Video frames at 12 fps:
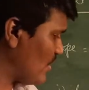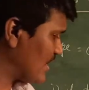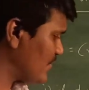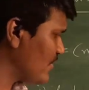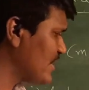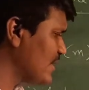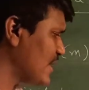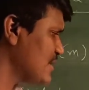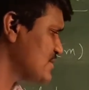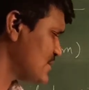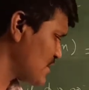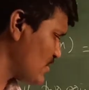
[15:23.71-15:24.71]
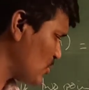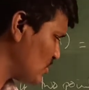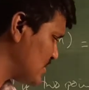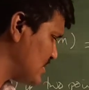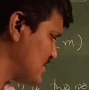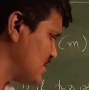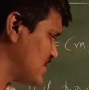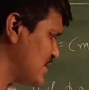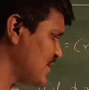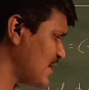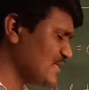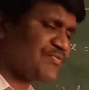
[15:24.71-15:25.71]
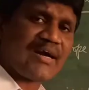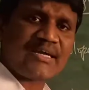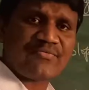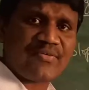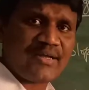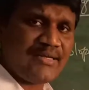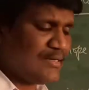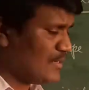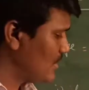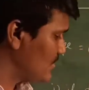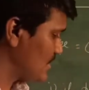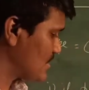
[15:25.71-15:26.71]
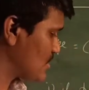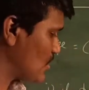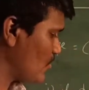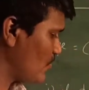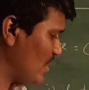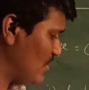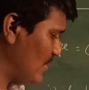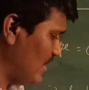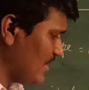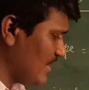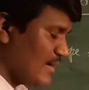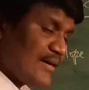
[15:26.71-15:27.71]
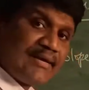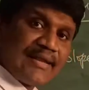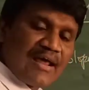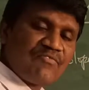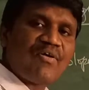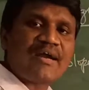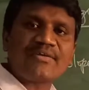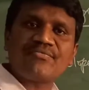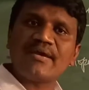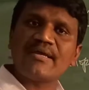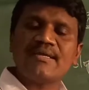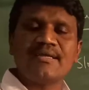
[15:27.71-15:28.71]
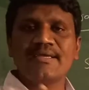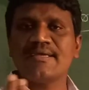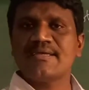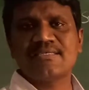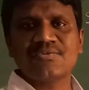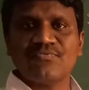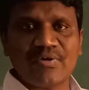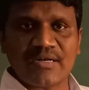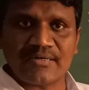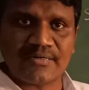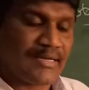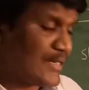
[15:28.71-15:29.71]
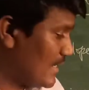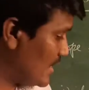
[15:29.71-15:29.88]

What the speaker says: Whatever theta is there, suppose theta is 45, then slope will be tan 45 is 1.